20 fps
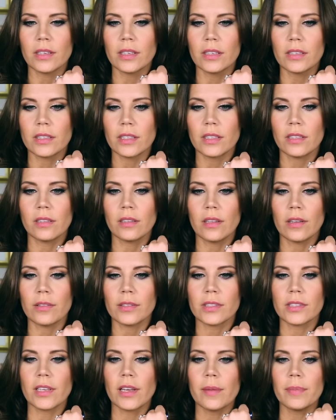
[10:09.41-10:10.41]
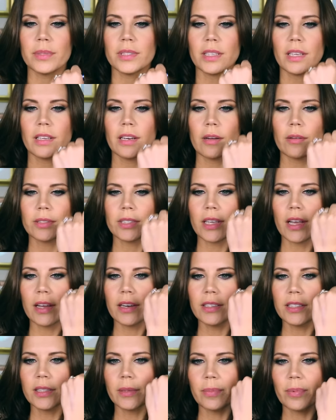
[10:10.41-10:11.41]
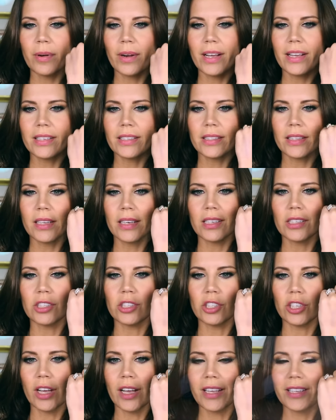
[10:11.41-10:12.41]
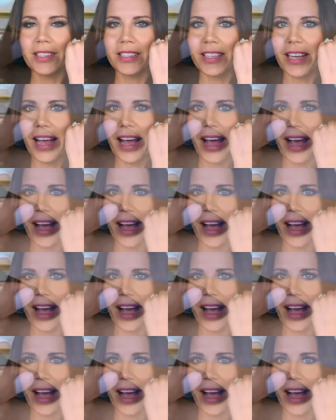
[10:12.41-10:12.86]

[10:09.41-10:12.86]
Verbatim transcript: and did close ups, and I was kind of surprised that it just